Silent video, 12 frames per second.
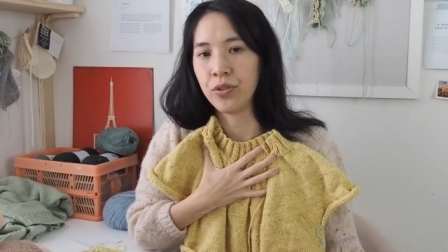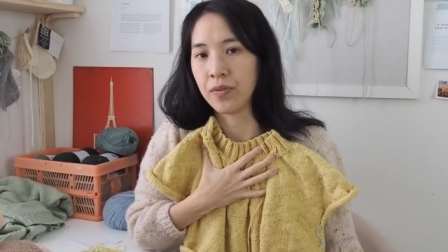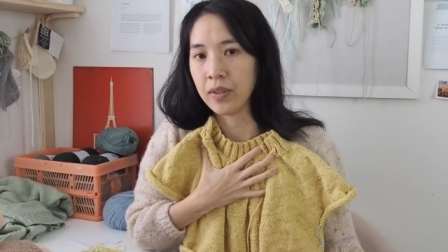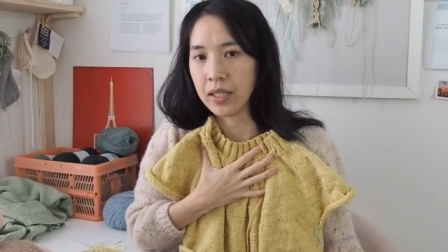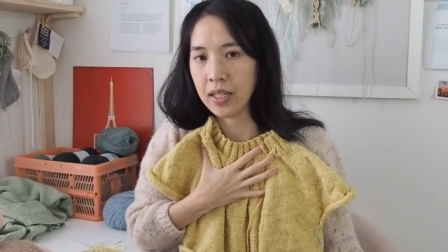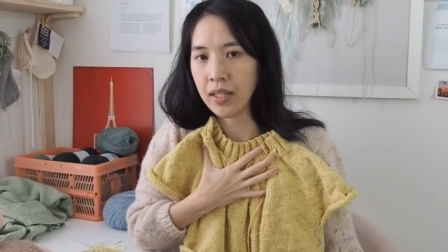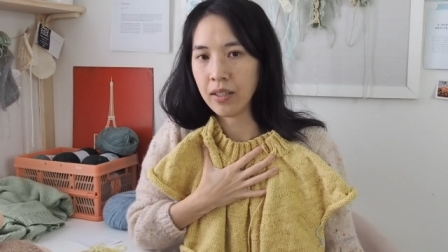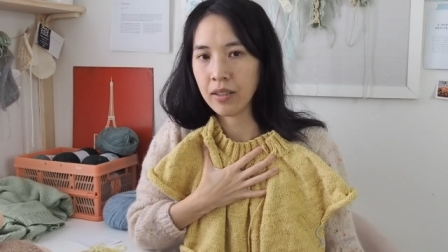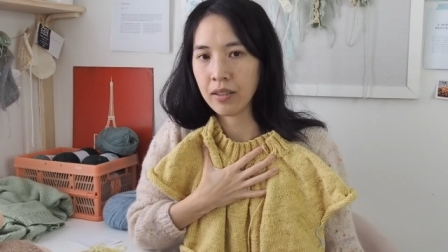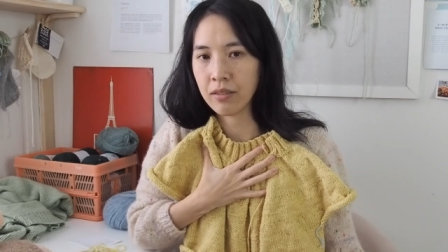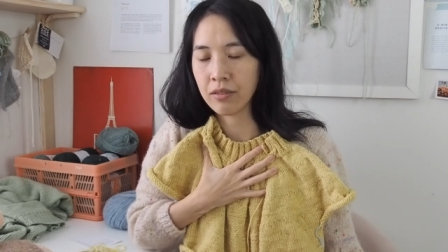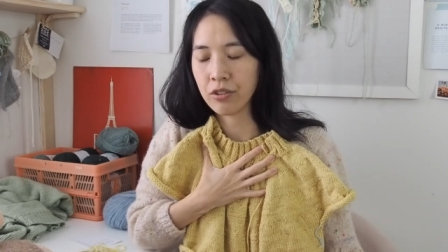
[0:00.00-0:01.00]
of knit
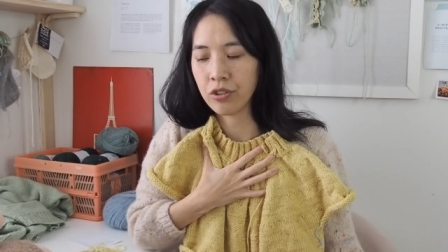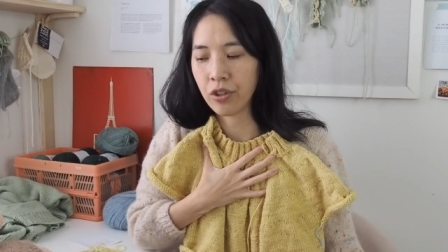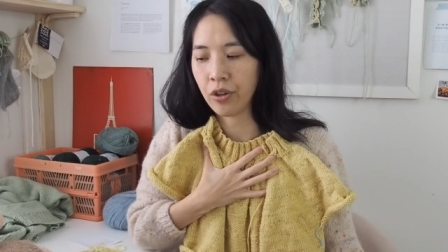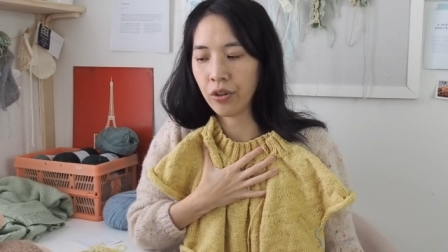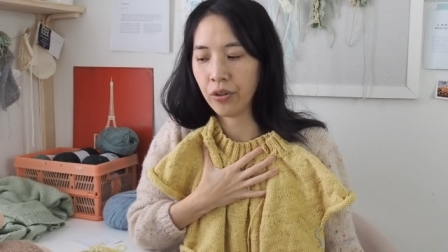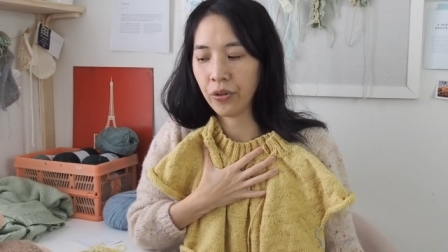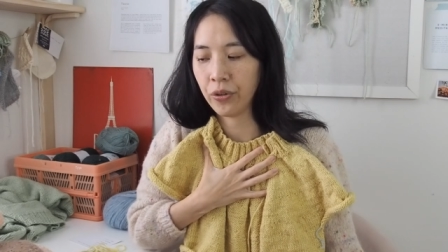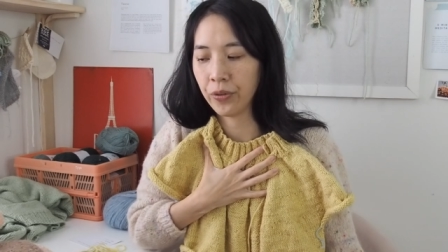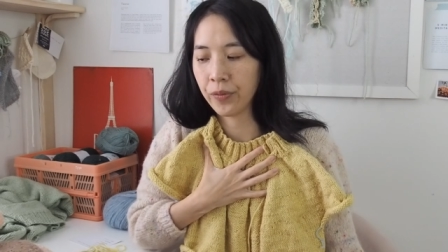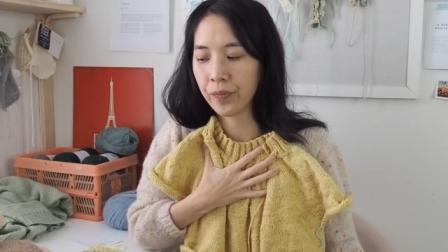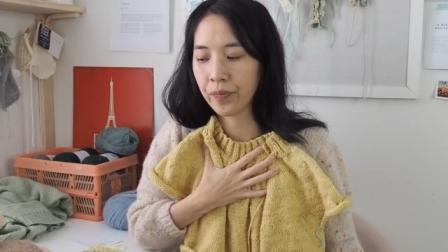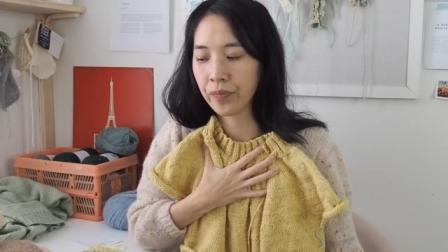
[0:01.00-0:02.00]
so
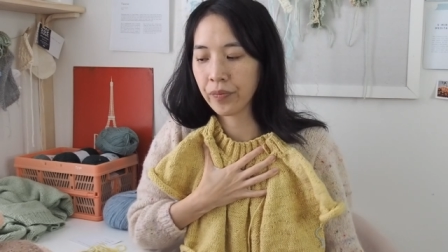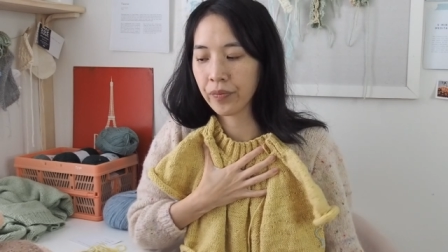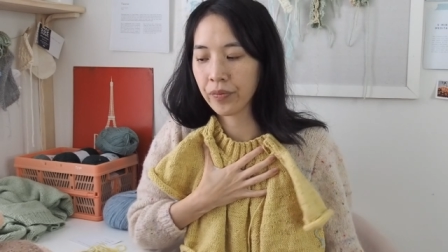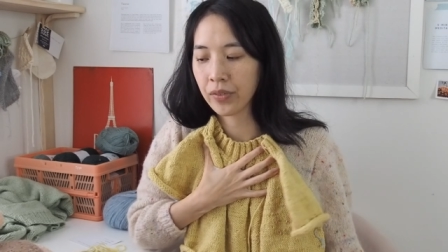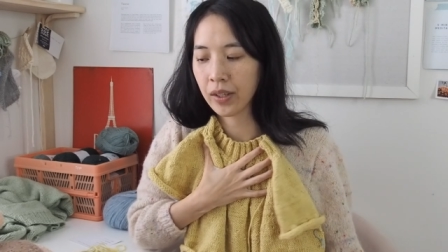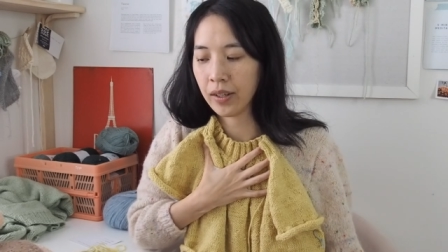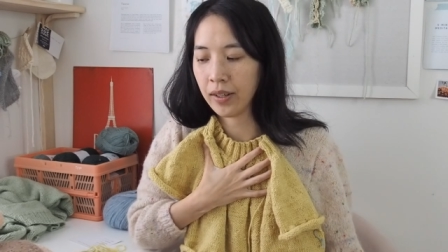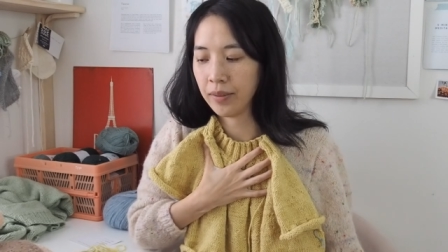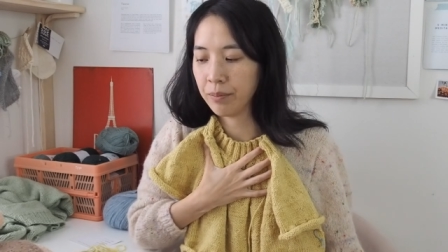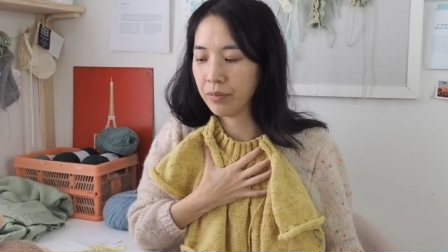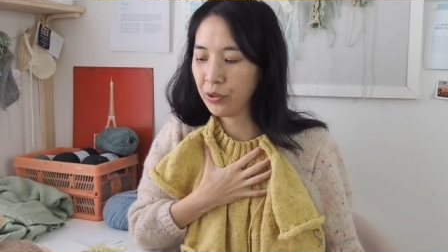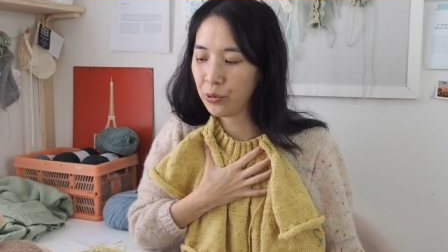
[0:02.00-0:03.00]

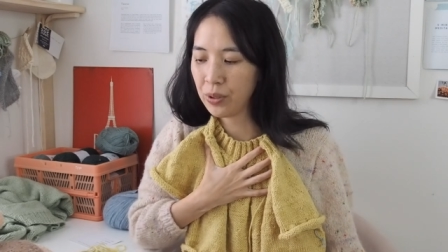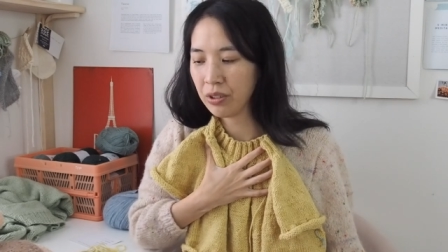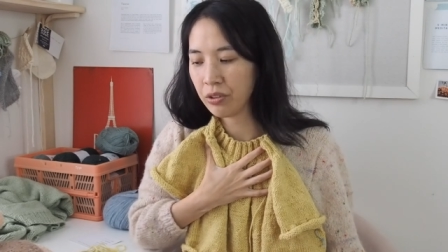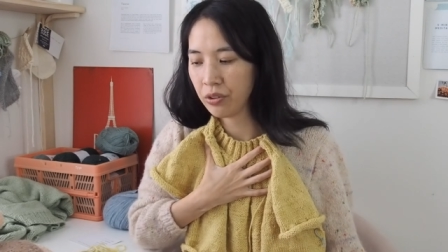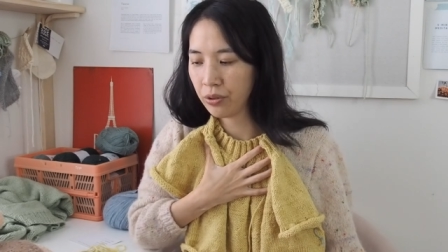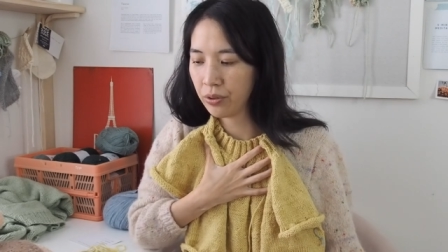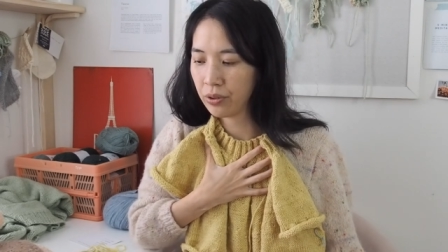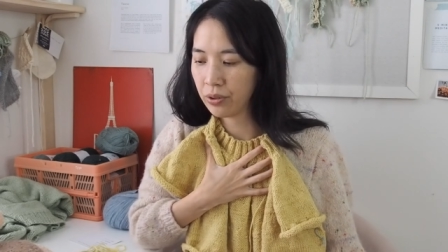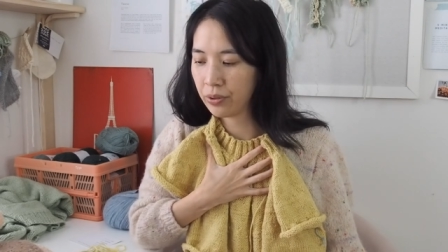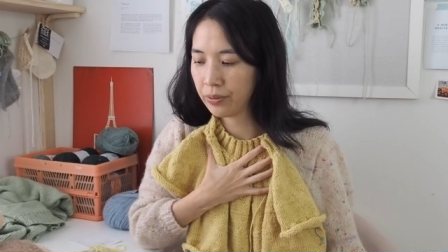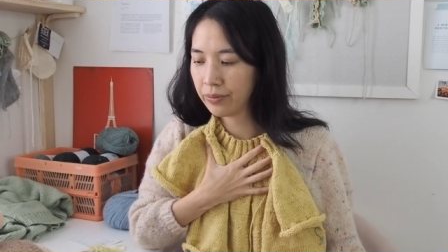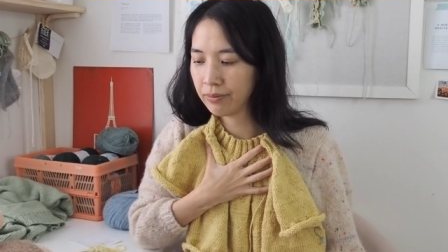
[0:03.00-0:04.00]
I'm not quite
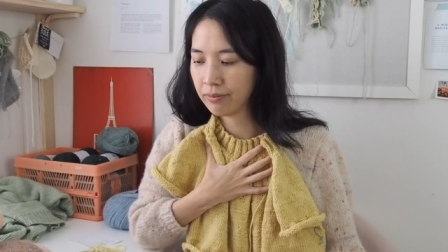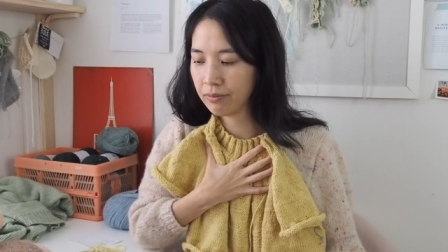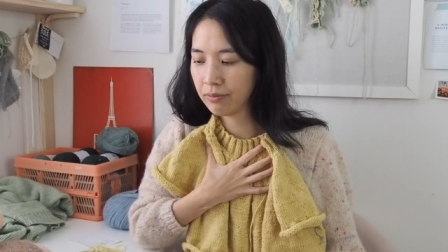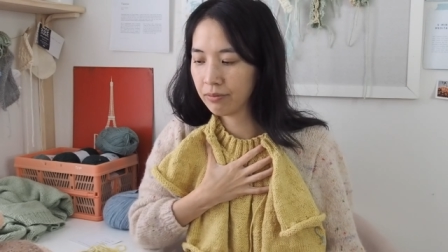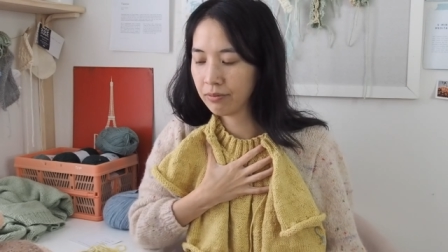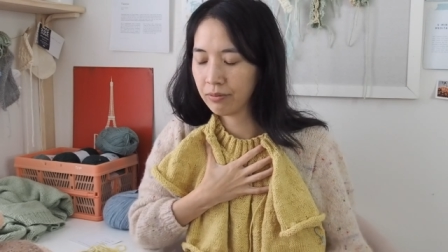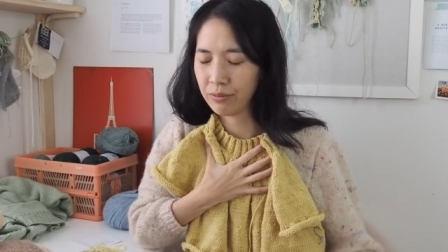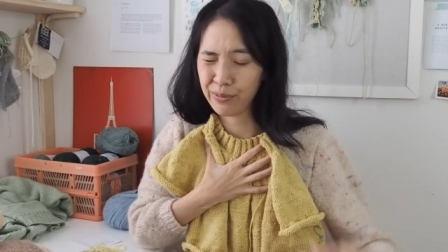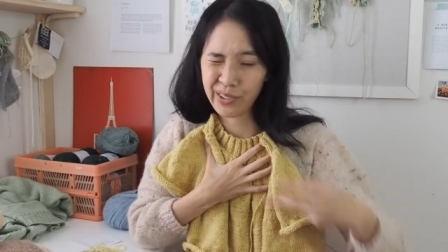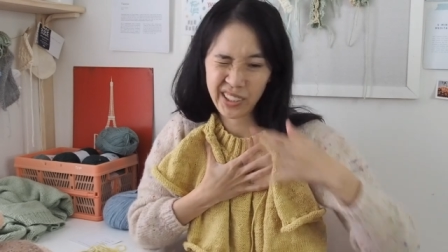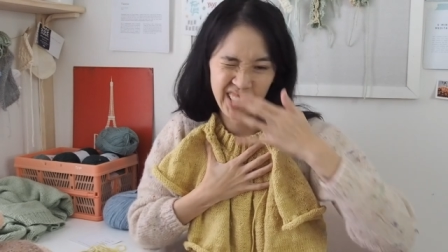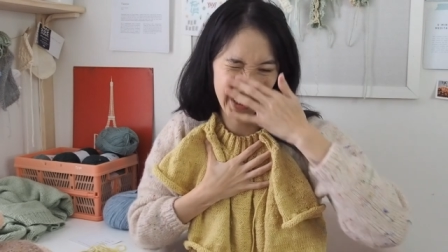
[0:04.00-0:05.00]
sure
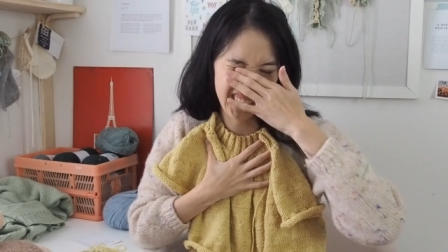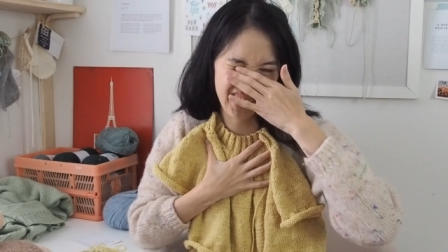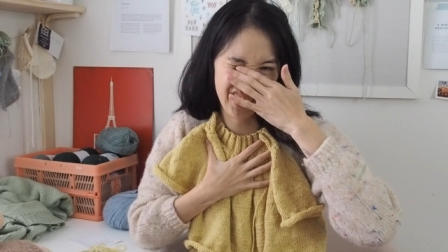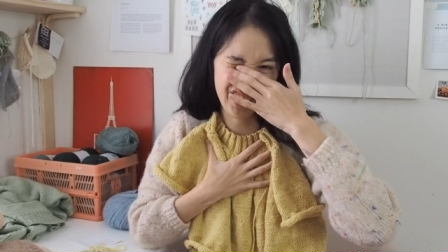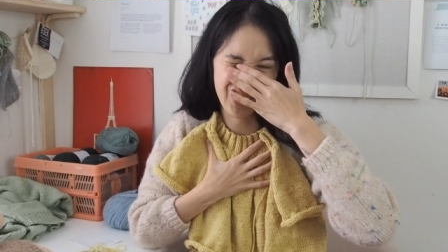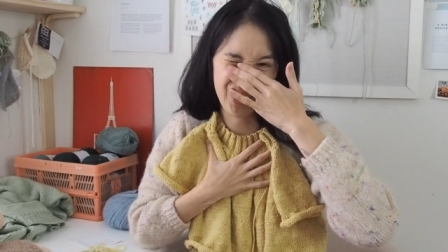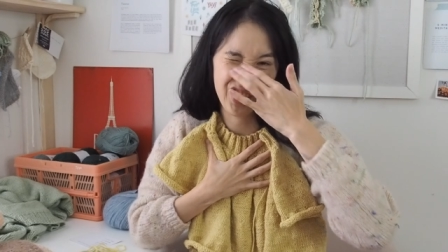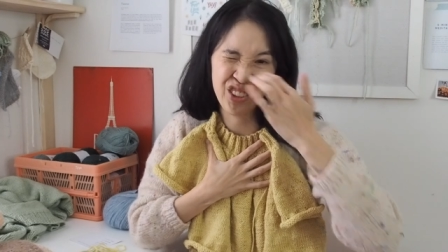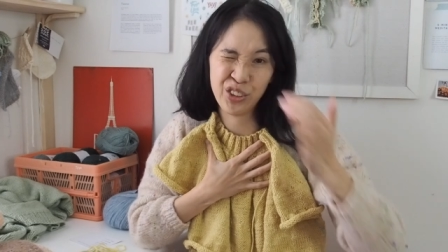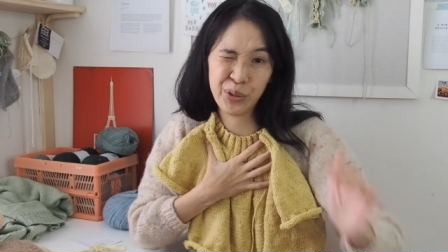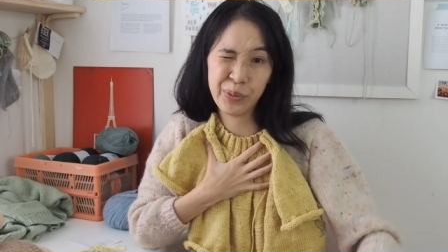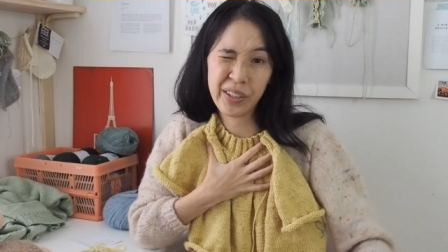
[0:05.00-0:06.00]
what I can
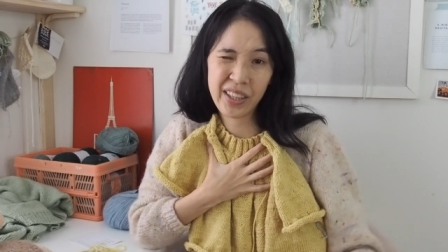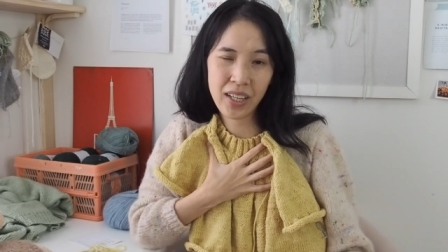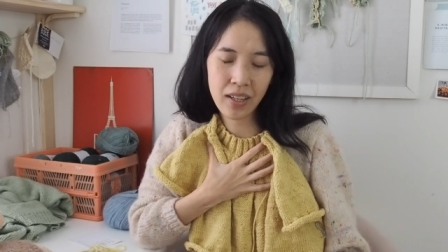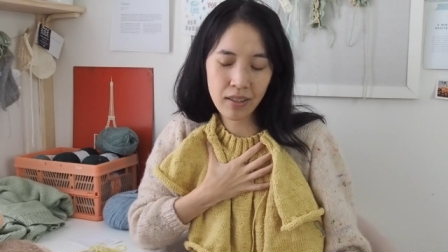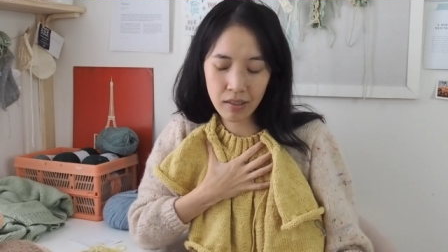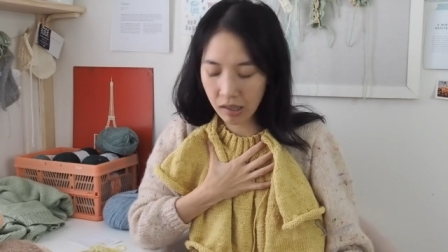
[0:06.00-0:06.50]
do with it.